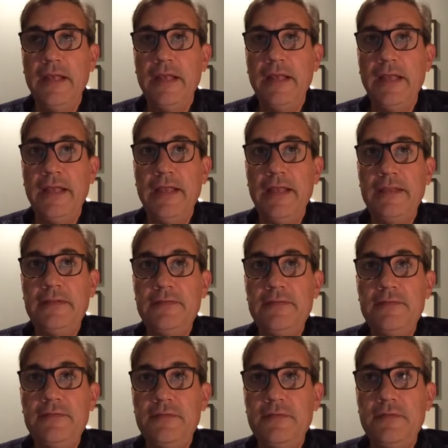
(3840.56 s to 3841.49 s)

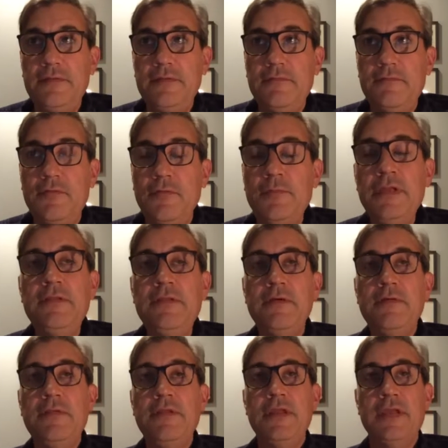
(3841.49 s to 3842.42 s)
And for me,
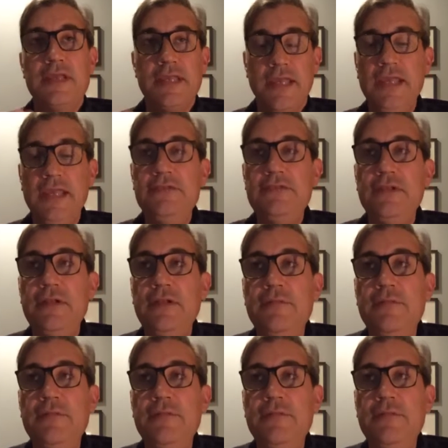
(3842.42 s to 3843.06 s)
though, the occasion